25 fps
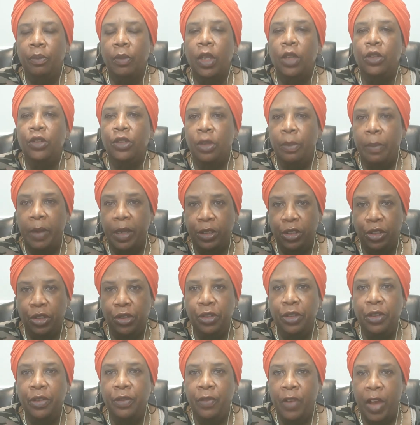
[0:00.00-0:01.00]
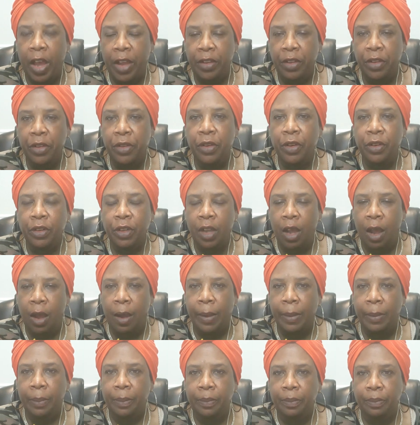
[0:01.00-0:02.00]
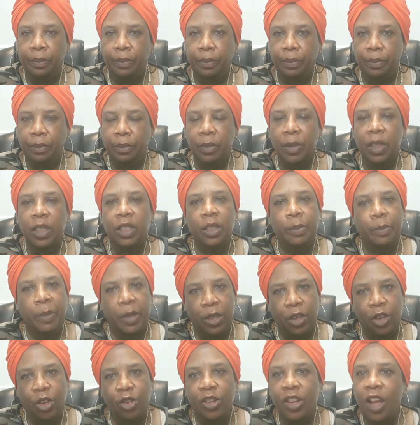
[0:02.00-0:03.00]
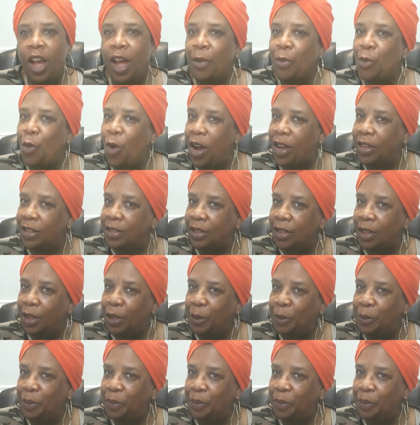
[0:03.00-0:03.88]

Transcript: So make sure you value your time. Spend your time wisely